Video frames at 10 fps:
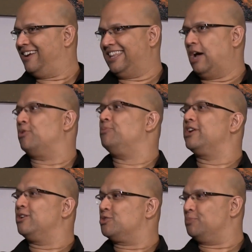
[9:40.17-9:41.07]
and that would
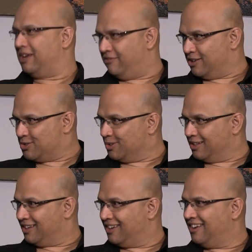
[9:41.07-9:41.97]
bring you to me
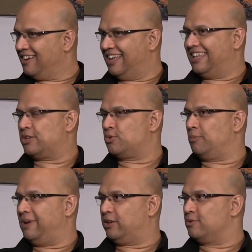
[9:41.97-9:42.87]
eventually, and that's what
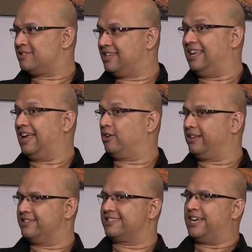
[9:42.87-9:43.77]
will make you see, like, okay,
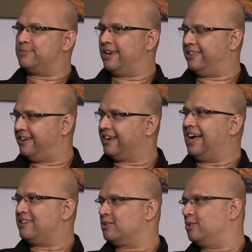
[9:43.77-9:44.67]
this guy's better than that
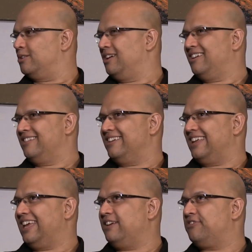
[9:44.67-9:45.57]
guy. So
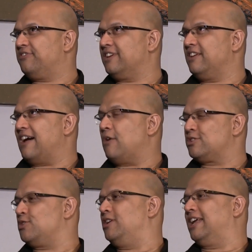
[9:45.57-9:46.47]
if I
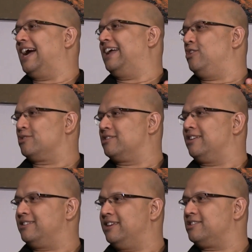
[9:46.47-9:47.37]
was the only guy in your
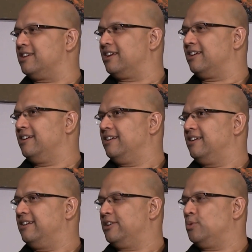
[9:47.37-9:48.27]
city teaching,
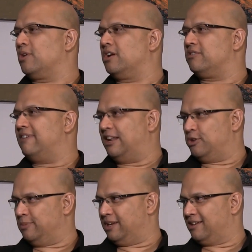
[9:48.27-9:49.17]
you would
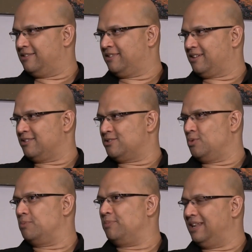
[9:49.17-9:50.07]
undervalue me because you
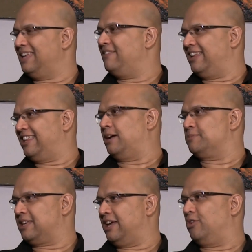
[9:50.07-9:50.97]
wouldn't believe anything I'm
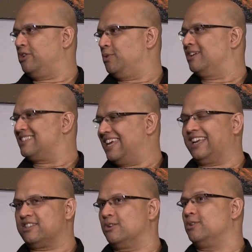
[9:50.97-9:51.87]
saying, or you wouldn't take
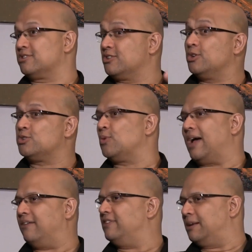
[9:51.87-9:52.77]
it. So it's good to
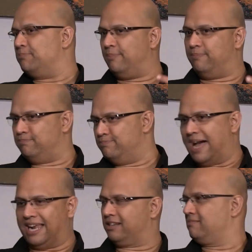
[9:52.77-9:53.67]
have that
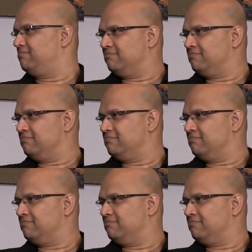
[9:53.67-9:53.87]
bad